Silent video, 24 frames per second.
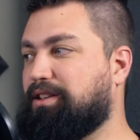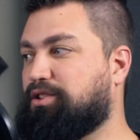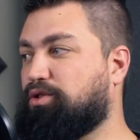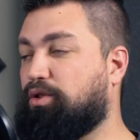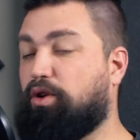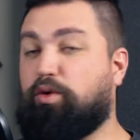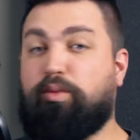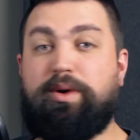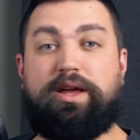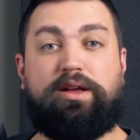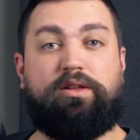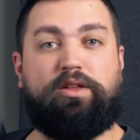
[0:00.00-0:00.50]
do
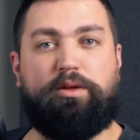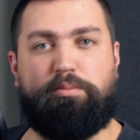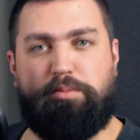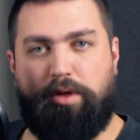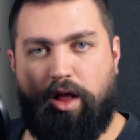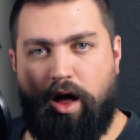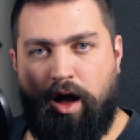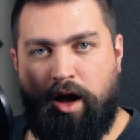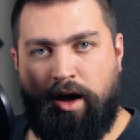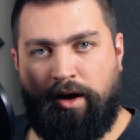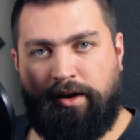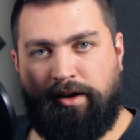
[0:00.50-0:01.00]
a weekly
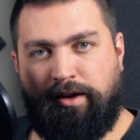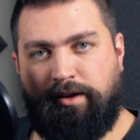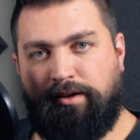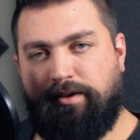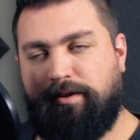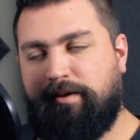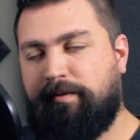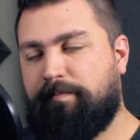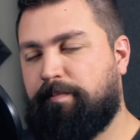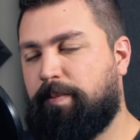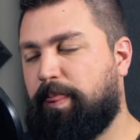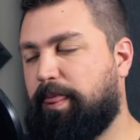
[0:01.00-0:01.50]
blog.
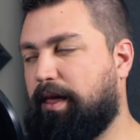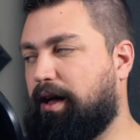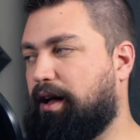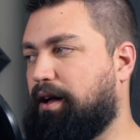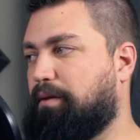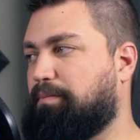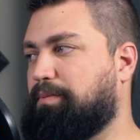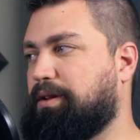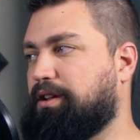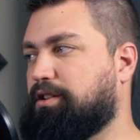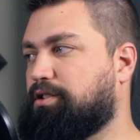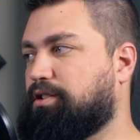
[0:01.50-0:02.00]

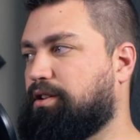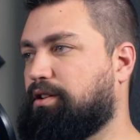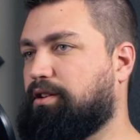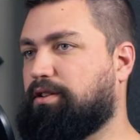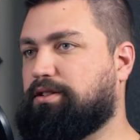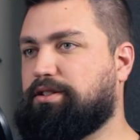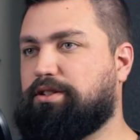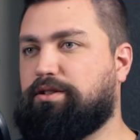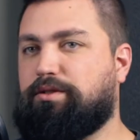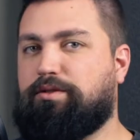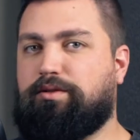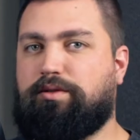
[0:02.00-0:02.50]
Be sure
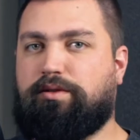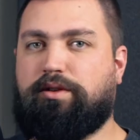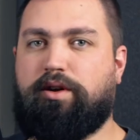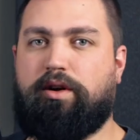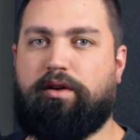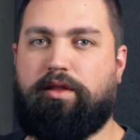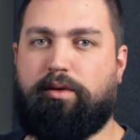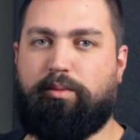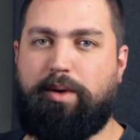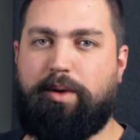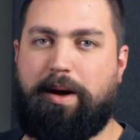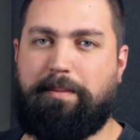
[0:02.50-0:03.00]
to go
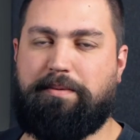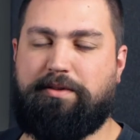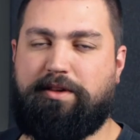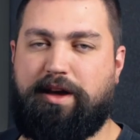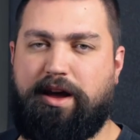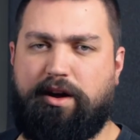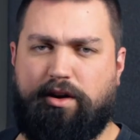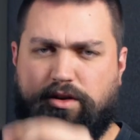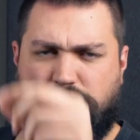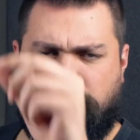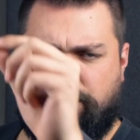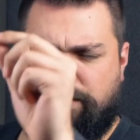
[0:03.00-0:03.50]
to the website
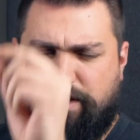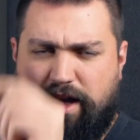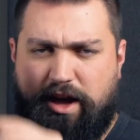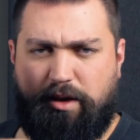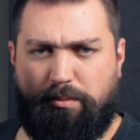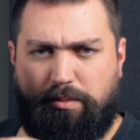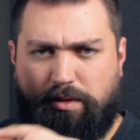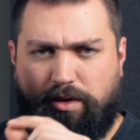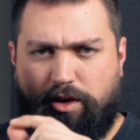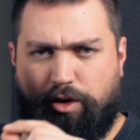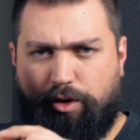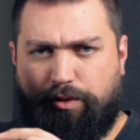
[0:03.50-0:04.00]
or just down
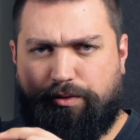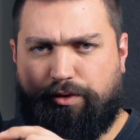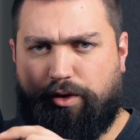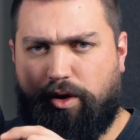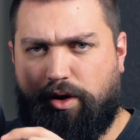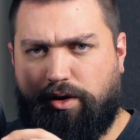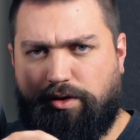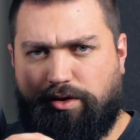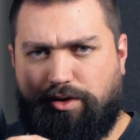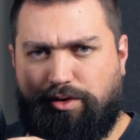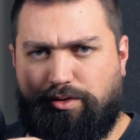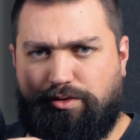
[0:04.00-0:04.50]
below if you're
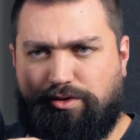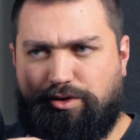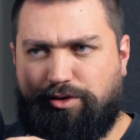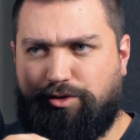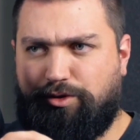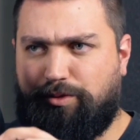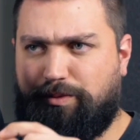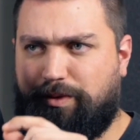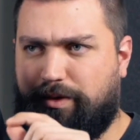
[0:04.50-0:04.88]
on YouTube.